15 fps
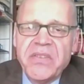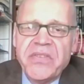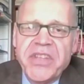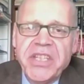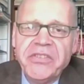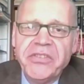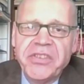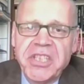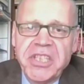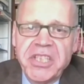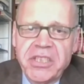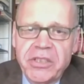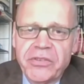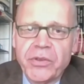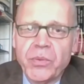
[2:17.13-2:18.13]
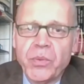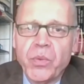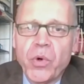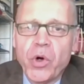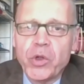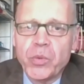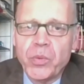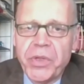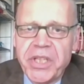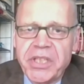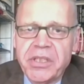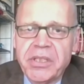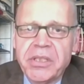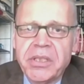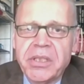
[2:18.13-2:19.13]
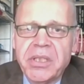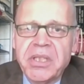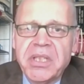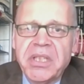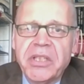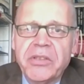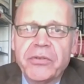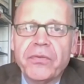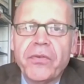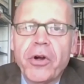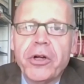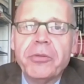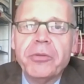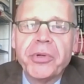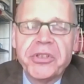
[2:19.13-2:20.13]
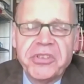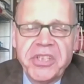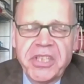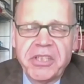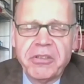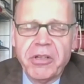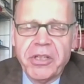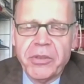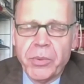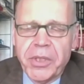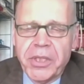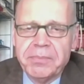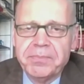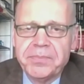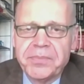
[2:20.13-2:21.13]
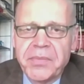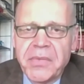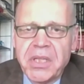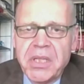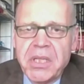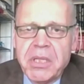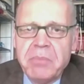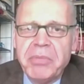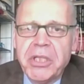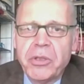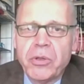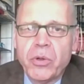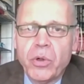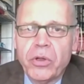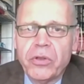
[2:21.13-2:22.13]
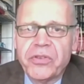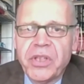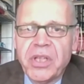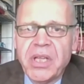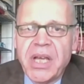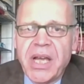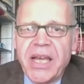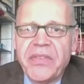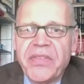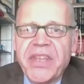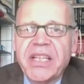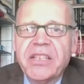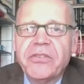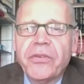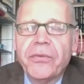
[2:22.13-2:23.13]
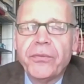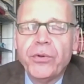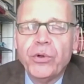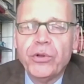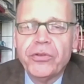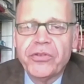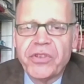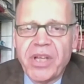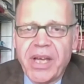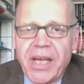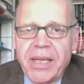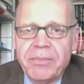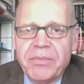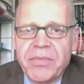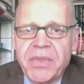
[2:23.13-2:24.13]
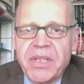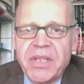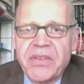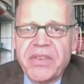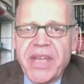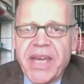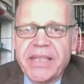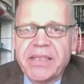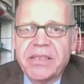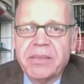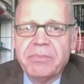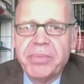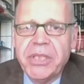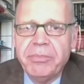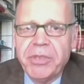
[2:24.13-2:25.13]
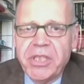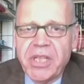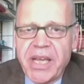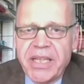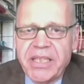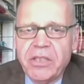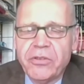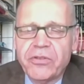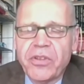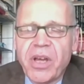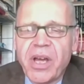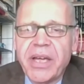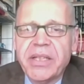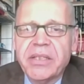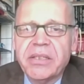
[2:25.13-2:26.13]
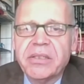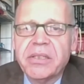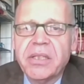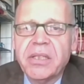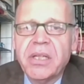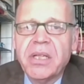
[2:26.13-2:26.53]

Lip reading: This year's award winner is a very particular one because I think it's the first time that PPTA decided